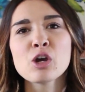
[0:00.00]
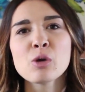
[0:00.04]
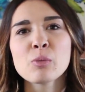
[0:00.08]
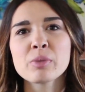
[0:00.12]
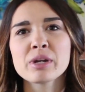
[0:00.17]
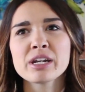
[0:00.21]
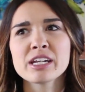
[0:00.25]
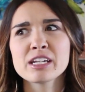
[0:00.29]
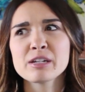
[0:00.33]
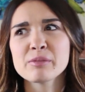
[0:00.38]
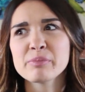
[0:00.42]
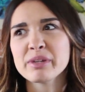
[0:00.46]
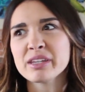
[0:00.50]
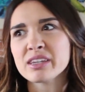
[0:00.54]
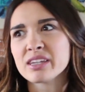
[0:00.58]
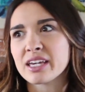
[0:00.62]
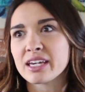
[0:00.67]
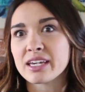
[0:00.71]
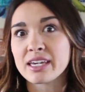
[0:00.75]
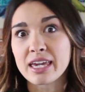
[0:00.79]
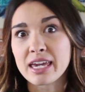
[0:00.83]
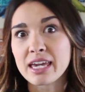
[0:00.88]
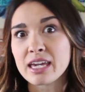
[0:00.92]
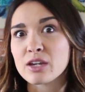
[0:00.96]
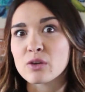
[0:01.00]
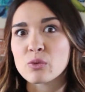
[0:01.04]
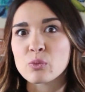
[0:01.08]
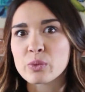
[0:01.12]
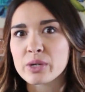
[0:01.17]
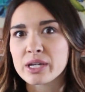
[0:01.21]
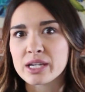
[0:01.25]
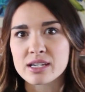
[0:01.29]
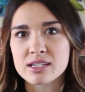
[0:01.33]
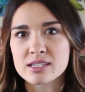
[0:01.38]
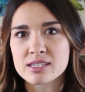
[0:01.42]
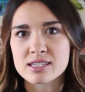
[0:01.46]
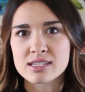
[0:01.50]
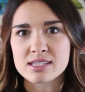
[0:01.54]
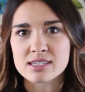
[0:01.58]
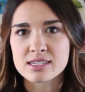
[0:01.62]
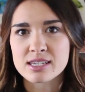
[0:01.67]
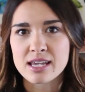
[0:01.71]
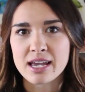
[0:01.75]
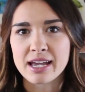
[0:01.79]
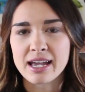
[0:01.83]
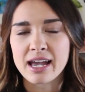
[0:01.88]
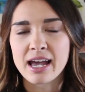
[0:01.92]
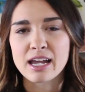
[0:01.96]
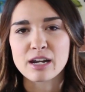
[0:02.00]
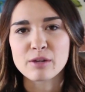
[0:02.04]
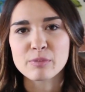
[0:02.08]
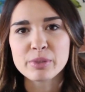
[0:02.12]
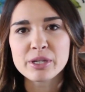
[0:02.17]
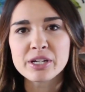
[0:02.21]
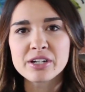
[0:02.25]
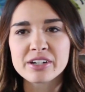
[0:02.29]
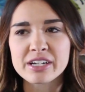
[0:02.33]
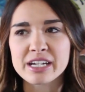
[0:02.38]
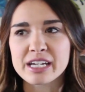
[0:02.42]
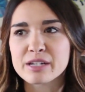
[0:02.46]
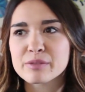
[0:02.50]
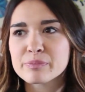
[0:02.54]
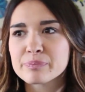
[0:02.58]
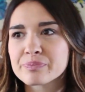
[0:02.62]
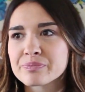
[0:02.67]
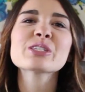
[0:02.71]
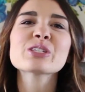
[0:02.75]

But it had been like 8 weeks since I had a period.